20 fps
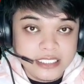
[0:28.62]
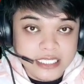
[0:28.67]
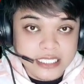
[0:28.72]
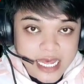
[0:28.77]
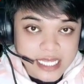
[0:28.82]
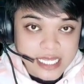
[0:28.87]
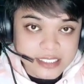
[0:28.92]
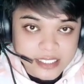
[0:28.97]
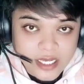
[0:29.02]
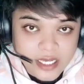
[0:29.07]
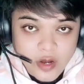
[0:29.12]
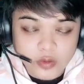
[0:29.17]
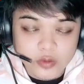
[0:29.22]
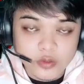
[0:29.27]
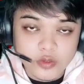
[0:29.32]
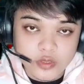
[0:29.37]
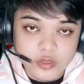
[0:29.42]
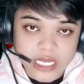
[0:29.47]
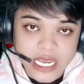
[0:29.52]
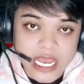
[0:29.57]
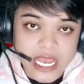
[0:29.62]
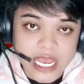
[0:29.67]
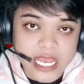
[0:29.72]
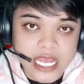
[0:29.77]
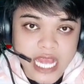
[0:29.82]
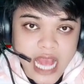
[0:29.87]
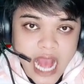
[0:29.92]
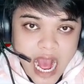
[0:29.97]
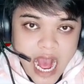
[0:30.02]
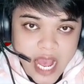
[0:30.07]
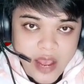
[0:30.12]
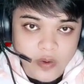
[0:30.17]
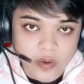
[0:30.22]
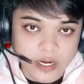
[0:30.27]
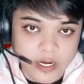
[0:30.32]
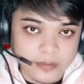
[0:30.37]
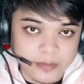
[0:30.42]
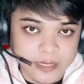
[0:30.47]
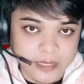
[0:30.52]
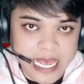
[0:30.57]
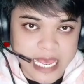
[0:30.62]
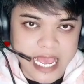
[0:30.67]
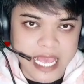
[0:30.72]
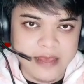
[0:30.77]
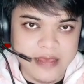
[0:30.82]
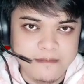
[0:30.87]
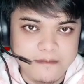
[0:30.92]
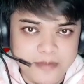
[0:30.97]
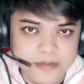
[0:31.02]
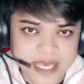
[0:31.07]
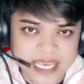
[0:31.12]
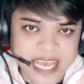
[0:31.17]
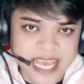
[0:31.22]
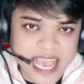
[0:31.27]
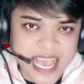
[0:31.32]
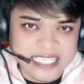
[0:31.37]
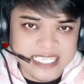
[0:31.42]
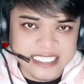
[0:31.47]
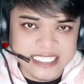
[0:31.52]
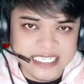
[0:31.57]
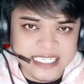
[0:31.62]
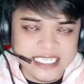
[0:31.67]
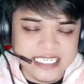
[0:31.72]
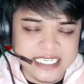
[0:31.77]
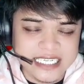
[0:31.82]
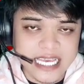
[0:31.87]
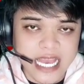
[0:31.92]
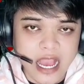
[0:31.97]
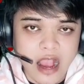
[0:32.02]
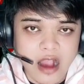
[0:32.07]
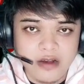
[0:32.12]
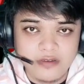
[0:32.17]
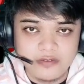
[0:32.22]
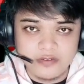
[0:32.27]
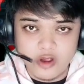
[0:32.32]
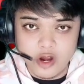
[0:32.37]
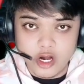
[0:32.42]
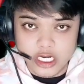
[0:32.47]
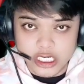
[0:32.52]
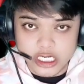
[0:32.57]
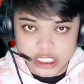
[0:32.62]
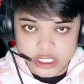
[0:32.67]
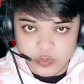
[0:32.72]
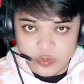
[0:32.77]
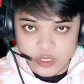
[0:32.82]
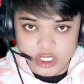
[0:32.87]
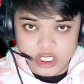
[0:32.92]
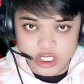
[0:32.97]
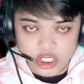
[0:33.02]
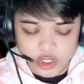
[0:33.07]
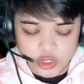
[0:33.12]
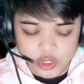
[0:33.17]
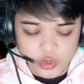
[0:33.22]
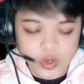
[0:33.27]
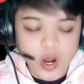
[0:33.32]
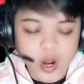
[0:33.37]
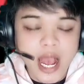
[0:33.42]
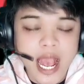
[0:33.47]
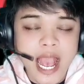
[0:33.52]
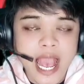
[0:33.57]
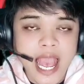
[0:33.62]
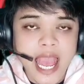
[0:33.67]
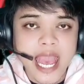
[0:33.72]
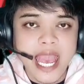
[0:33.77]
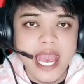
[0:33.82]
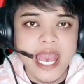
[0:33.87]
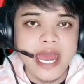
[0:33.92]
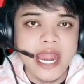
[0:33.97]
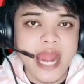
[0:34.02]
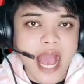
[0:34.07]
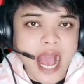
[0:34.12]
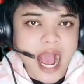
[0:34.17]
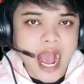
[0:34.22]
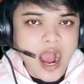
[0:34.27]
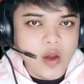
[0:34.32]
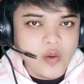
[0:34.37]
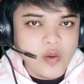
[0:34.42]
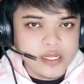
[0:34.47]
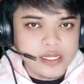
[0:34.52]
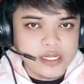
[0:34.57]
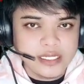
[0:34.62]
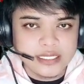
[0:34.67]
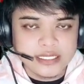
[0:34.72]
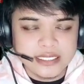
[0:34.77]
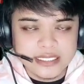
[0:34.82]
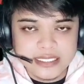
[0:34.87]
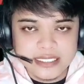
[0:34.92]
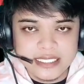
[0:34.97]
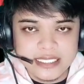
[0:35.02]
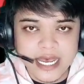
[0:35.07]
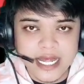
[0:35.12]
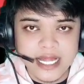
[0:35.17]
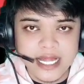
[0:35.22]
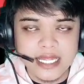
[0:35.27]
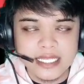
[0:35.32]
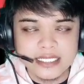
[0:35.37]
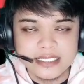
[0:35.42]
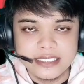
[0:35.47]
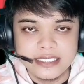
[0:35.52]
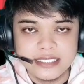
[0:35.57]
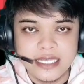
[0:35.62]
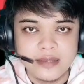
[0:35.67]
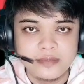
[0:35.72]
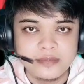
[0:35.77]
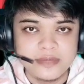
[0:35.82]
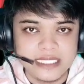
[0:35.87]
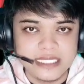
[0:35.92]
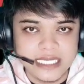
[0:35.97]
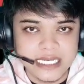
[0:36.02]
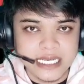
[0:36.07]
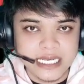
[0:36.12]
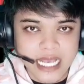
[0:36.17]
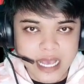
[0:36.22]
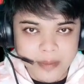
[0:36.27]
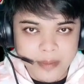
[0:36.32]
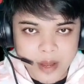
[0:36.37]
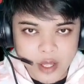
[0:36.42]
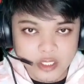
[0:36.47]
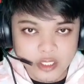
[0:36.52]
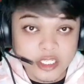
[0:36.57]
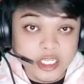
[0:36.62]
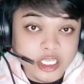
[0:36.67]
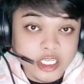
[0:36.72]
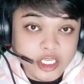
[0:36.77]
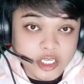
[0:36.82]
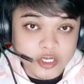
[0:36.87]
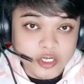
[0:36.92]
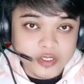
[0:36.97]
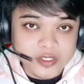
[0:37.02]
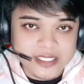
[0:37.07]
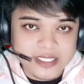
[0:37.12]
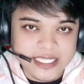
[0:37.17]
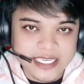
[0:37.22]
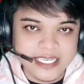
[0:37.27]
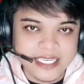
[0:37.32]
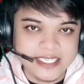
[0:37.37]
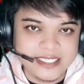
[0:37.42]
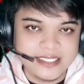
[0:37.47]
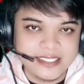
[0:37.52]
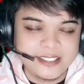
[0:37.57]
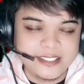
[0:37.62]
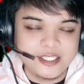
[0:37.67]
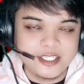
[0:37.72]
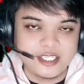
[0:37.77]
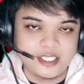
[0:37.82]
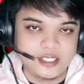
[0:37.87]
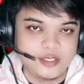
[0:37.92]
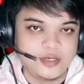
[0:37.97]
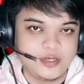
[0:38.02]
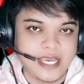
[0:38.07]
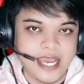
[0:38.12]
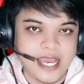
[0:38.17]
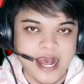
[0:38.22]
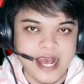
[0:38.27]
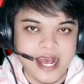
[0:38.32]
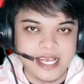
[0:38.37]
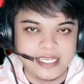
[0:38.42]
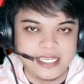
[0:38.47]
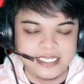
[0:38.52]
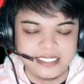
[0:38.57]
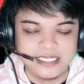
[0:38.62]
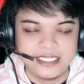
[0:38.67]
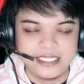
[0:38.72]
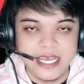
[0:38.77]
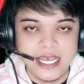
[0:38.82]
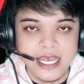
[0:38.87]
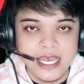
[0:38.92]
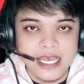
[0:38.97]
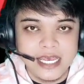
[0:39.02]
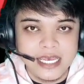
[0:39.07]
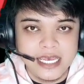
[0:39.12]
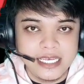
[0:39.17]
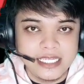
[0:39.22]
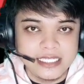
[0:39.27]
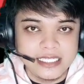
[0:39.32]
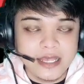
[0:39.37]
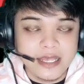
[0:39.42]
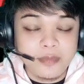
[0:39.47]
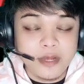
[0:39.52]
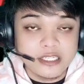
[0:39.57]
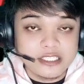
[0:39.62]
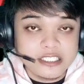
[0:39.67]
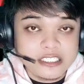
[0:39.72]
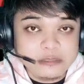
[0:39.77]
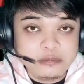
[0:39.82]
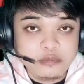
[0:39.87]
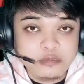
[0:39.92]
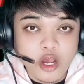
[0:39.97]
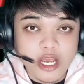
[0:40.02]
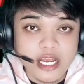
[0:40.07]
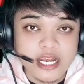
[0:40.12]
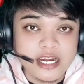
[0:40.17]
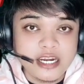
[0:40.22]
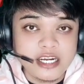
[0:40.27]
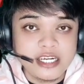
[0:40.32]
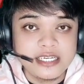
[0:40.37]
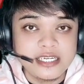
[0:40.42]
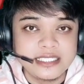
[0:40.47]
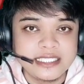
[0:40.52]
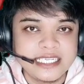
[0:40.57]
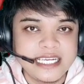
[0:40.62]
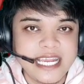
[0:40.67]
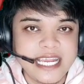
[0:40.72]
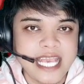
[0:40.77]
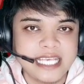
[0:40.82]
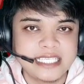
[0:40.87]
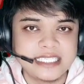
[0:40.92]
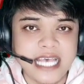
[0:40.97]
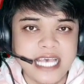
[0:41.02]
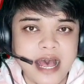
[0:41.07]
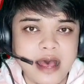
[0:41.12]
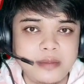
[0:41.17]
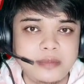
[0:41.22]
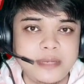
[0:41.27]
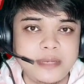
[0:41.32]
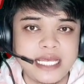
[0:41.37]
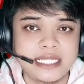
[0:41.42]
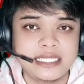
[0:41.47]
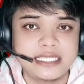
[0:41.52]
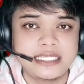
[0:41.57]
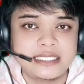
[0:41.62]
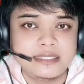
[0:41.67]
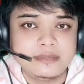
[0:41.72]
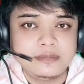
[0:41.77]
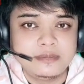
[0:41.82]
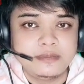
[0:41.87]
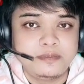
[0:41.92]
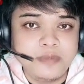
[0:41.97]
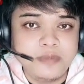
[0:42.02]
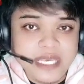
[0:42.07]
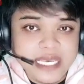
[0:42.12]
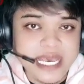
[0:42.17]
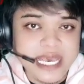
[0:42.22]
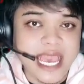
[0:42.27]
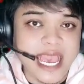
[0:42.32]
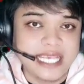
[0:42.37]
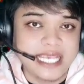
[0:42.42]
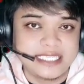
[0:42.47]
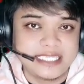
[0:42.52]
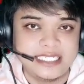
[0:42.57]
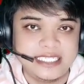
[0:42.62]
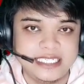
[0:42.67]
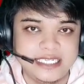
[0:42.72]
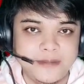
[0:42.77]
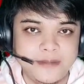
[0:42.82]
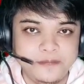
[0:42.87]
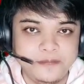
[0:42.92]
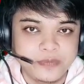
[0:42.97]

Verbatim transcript: let's go today I wanna play PKXD of course with you and I will tell something about cute things to you guys. It's about spoiler the next update PKXD.